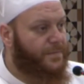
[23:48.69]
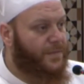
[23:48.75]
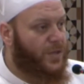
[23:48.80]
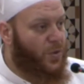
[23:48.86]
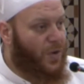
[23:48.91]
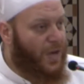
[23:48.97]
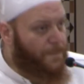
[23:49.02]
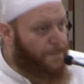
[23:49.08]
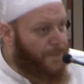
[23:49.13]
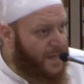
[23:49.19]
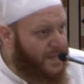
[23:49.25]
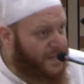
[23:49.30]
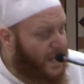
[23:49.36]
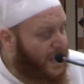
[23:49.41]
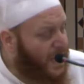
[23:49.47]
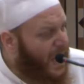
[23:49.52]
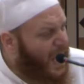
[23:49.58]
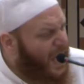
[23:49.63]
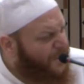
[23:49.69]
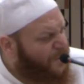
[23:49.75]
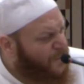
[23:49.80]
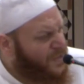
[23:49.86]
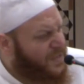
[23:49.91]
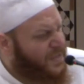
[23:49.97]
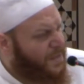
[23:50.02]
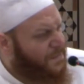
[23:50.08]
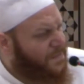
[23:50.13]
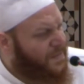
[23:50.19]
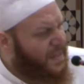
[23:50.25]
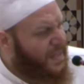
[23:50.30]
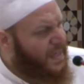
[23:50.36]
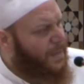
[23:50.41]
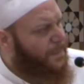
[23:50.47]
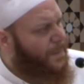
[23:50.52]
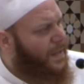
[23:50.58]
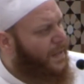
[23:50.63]
You want to please Allah, have wisdom.
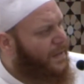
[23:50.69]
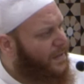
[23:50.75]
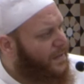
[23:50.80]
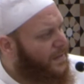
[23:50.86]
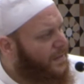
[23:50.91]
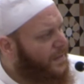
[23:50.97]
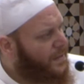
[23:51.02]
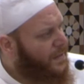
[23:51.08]
Think about it.